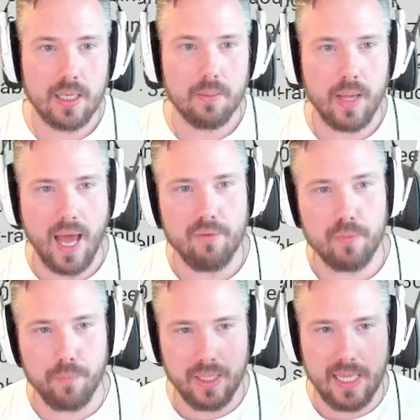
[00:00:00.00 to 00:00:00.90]
have a
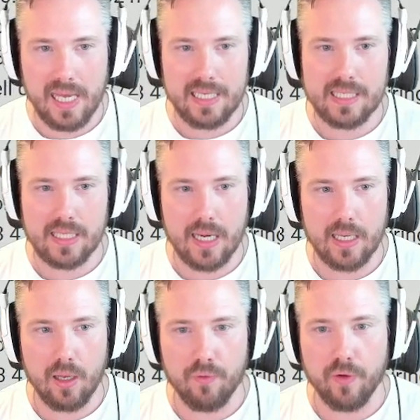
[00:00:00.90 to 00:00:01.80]
play
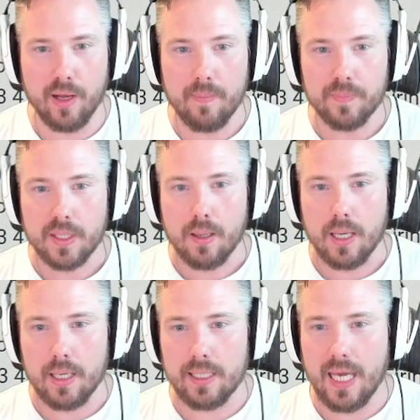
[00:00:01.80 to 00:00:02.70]
style of a
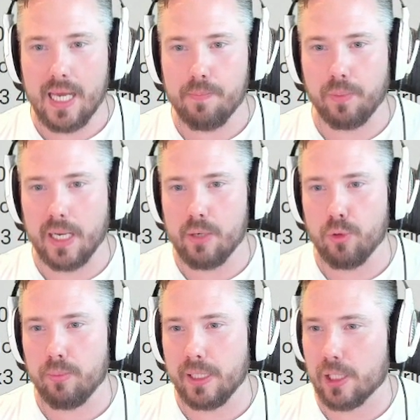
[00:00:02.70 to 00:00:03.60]
gameplay
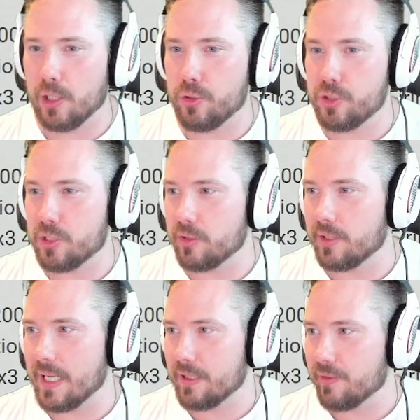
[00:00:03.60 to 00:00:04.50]
will be closer to
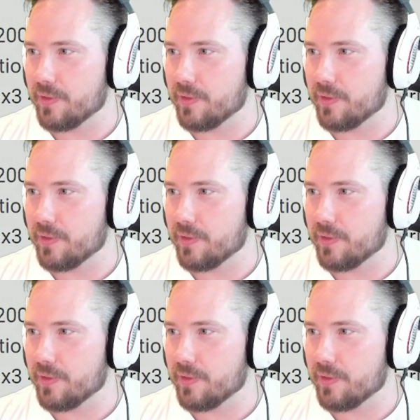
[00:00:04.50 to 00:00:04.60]
that of a